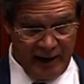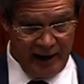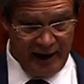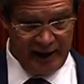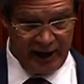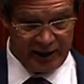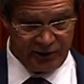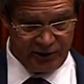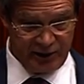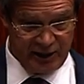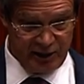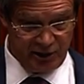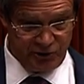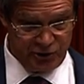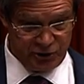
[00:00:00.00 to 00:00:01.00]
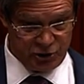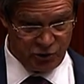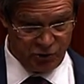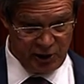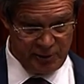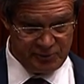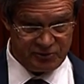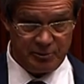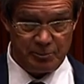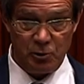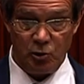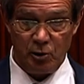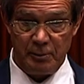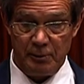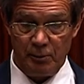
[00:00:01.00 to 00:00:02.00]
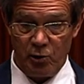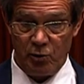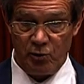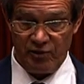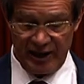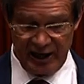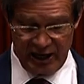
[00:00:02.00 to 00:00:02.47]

And I could hear the screams from Norman Moore, the